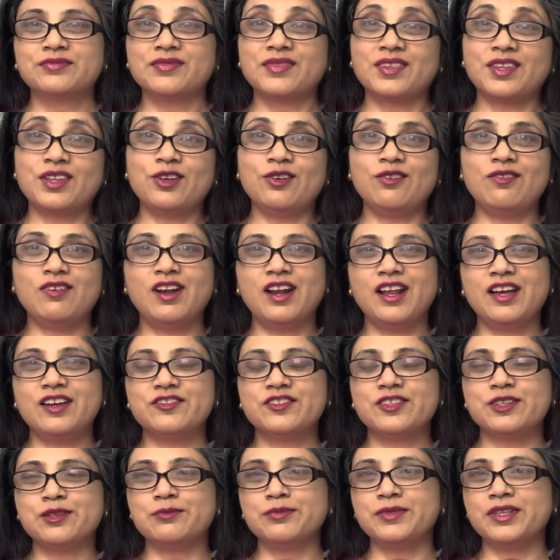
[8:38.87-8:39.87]
you will have
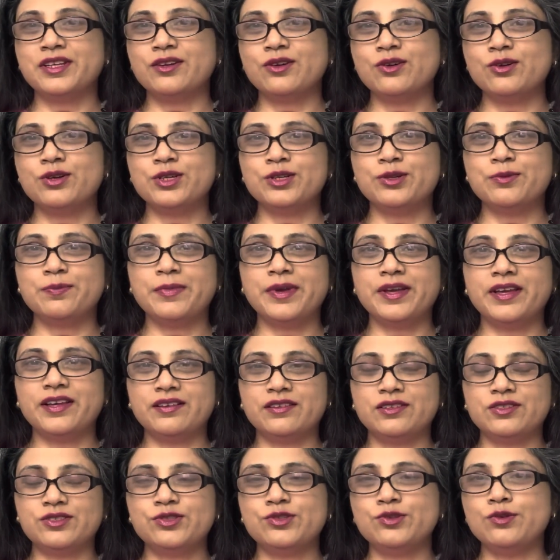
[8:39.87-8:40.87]
something good
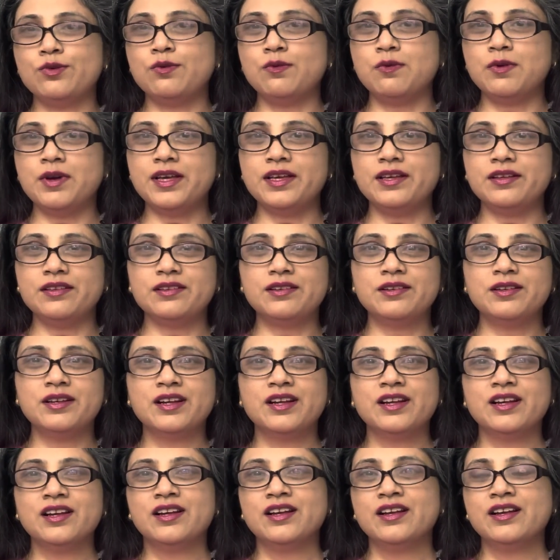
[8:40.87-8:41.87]
to wear,
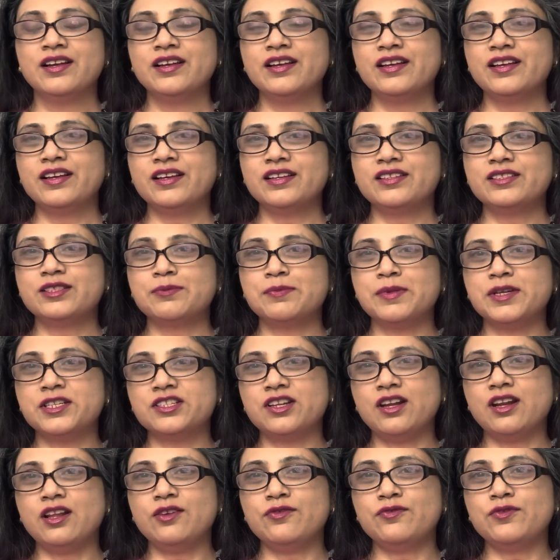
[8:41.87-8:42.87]

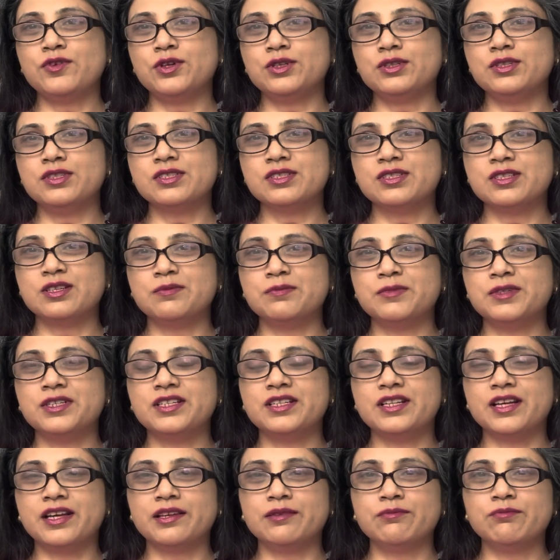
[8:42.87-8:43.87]
especially for the
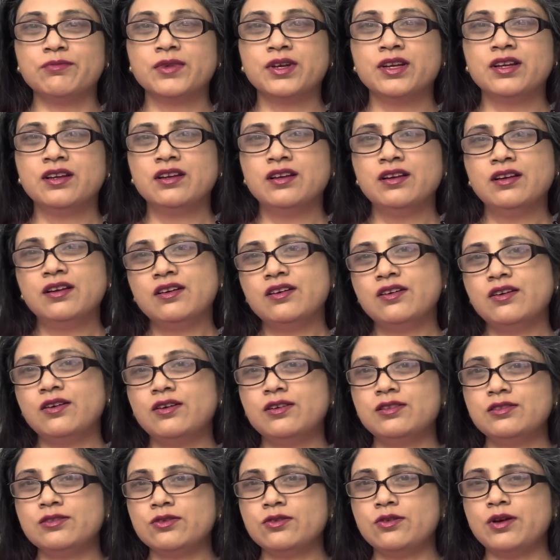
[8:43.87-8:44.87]
summertime.
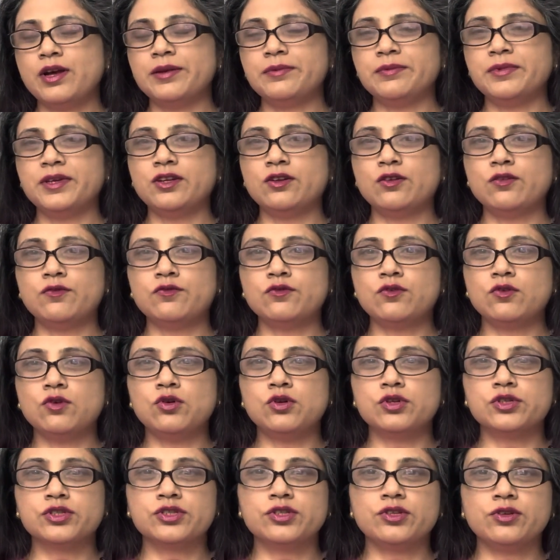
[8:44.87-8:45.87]
Also, I mean, of
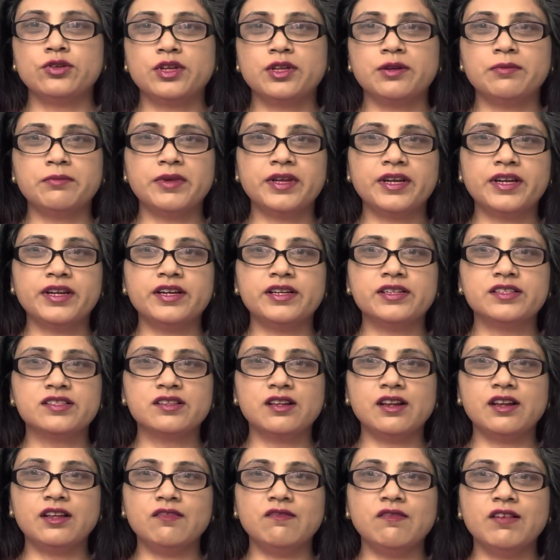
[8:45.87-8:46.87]
course, you can make it
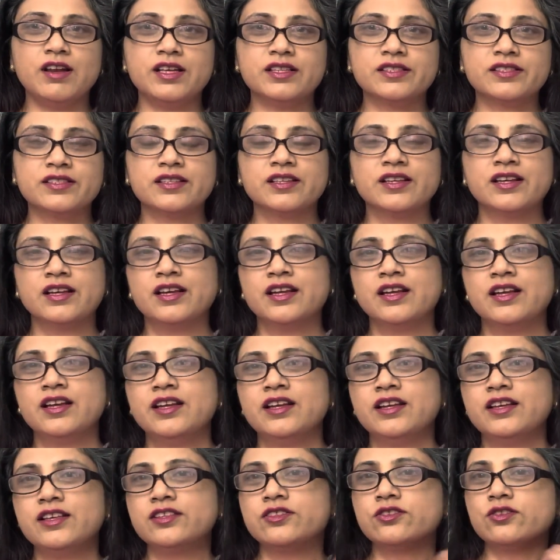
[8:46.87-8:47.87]
sleeveless.
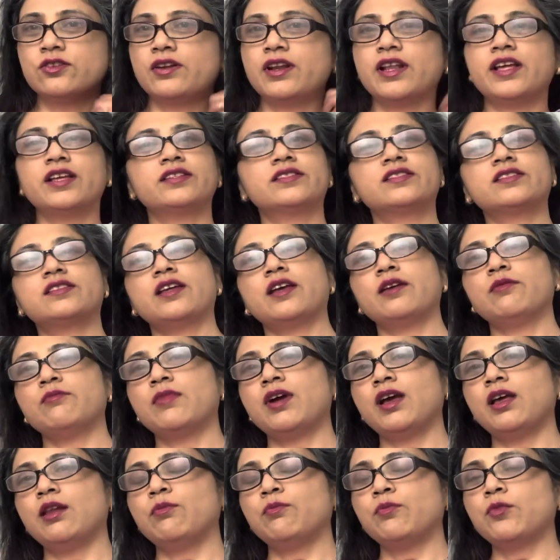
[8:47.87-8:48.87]
So next time
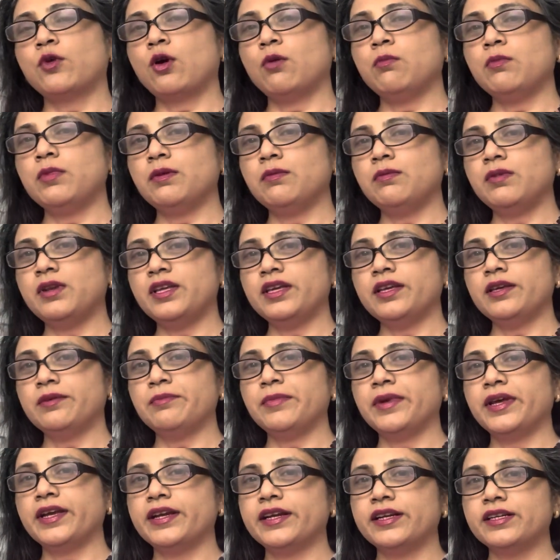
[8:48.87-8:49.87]
I'll probably
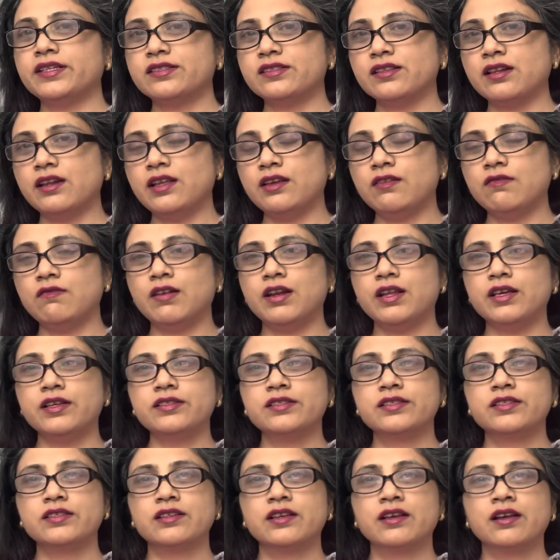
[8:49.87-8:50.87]
make it
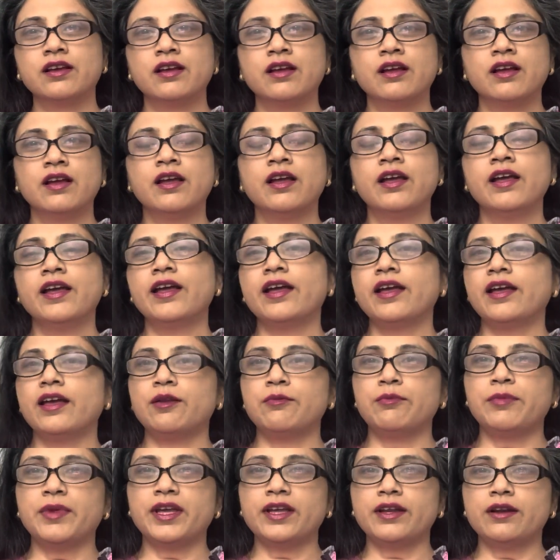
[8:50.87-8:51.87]
sleeveless and
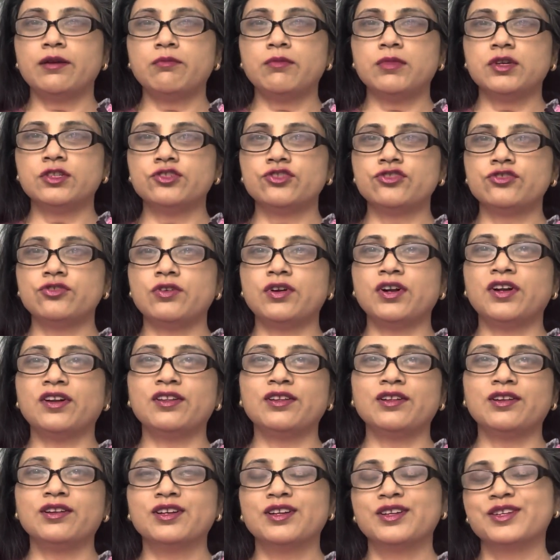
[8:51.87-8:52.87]
make it much shorter
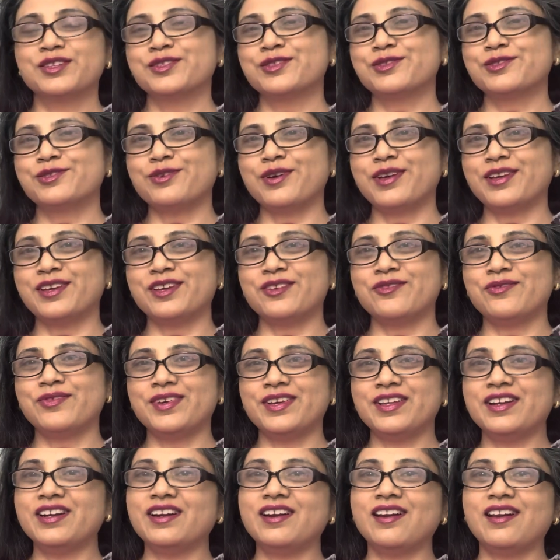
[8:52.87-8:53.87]
so I can
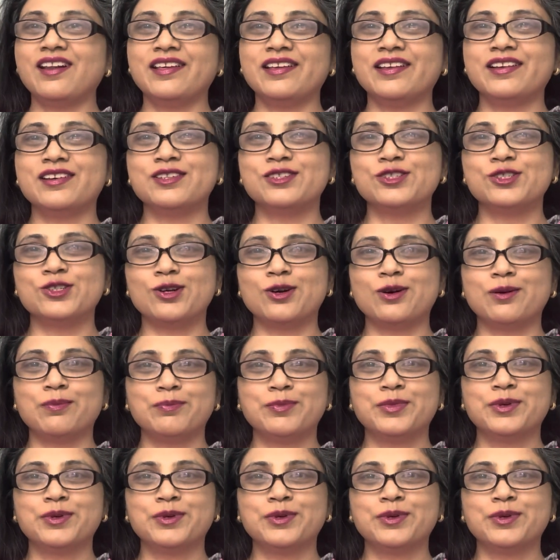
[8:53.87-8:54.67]
wear it like a top.